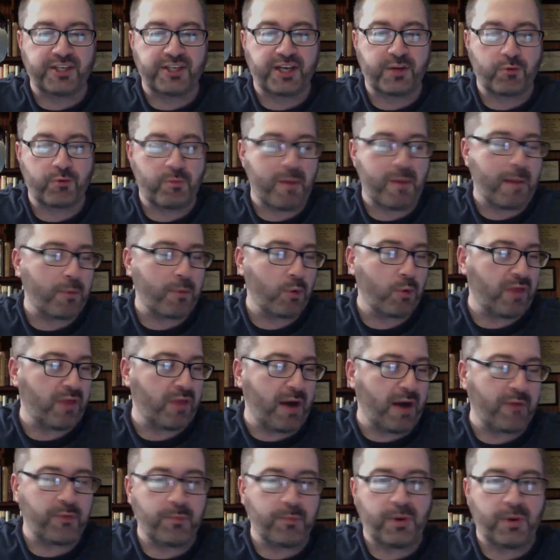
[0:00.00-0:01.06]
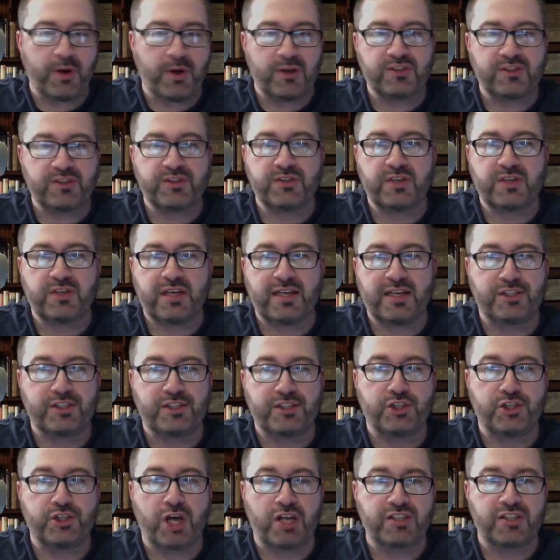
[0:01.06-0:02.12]
and remember, without the buzz, it's
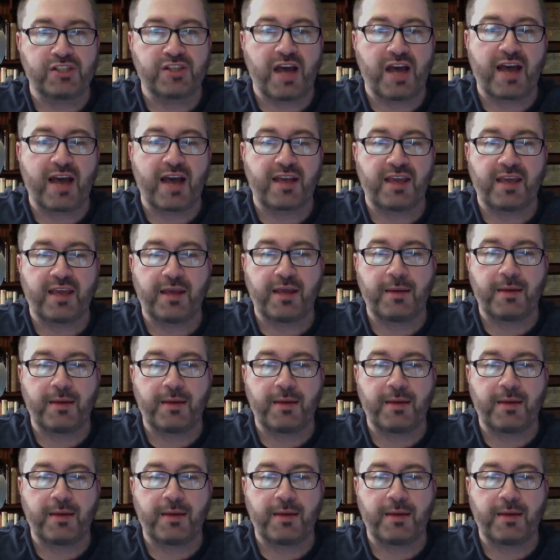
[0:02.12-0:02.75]
just hockey.